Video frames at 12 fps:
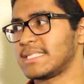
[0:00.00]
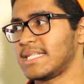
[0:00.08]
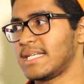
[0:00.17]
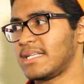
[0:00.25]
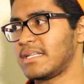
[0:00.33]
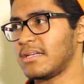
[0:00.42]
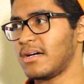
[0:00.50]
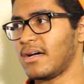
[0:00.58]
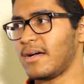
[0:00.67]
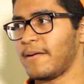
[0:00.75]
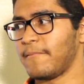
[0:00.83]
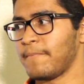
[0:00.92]
it in
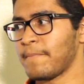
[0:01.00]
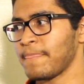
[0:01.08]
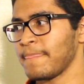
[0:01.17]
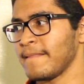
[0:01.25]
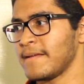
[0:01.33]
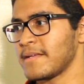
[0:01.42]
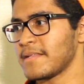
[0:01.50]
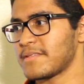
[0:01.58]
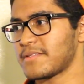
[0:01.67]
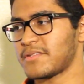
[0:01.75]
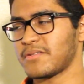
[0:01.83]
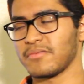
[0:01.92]

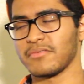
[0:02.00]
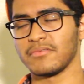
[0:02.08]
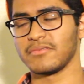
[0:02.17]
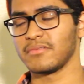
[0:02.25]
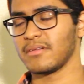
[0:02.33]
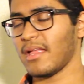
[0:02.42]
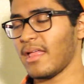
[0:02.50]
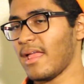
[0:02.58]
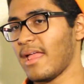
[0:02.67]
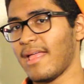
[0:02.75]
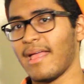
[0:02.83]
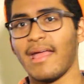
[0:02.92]
to
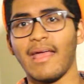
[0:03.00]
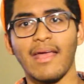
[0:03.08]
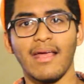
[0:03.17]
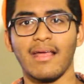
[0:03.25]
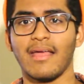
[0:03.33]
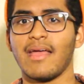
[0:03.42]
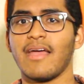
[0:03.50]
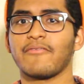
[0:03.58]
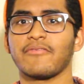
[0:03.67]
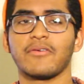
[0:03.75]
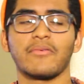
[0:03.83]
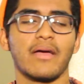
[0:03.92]

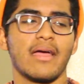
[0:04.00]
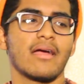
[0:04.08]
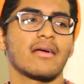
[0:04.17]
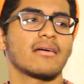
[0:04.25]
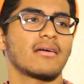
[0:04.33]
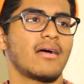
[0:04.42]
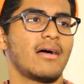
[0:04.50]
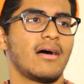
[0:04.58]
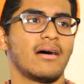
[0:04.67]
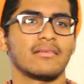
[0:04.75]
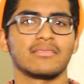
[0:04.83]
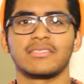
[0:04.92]
everywhere,
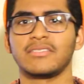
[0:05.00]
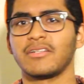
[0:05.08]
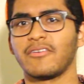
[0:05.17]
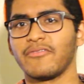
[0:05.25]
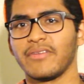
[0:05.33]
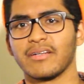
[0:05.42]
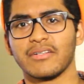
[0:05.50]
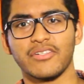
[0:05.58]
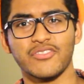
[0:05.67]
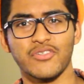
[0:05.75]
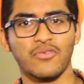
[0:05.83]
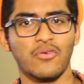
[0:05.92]
you know, via
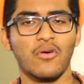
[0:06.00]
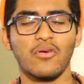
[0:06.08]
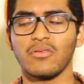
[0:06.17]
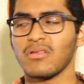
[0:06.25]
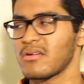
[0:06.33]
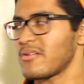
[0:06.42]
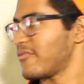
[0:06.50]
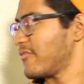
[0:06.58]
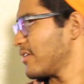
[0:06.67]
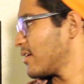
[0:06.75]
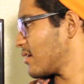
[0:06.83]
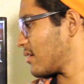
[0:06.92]
controller,
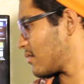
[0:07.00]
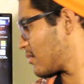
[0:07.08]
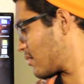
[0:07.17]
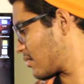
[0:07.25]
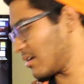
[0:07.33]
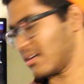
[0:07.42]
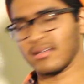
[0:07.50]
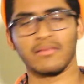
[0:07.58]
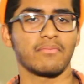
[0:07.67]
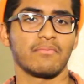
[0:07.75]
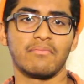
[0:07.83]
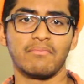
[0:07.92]
via
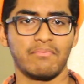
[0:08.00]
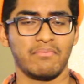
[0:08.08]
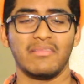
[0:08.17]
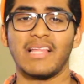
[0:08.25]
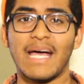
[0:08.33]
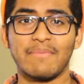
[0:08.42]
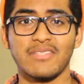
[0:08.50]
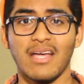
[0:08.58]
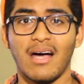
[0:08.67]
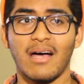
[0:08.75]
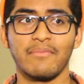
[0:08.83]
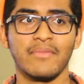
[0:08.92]

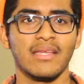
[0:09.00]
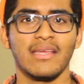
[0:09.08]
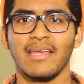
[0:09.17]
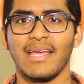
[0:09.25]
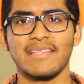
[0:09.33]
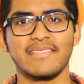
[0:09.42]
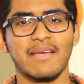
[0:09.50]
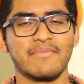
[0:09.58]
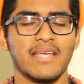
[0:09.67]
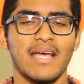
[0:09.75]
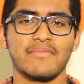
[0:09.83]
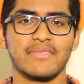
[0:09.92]
laptop, and
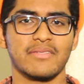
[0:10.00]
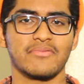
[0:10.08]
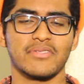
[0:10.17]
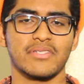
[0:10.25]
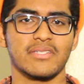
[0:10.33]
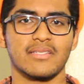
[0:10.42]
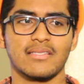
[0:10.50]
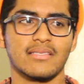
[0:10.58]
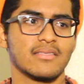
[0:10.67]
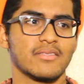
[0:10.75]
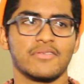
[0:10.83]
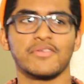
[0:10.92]
sometimes it was just
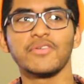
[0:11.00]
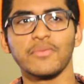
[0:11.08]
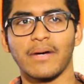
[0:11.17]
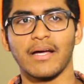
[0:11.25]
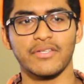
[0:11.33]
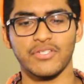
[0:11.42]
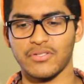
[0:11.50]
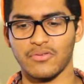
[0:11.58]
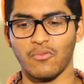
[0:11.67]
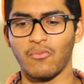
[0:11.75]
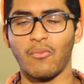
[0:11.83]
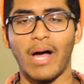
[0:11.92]
too much
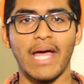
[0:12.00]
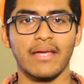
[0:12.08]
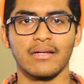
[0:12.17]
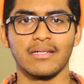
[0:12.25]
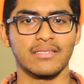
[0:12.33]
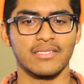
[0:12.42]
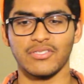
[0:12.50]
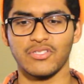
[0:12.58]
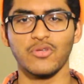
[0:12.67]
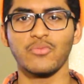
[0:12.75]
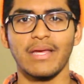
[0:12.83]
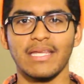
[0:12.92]
wires and
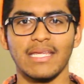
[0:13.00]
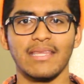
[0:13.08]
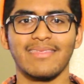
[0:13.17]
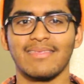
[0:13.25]
too many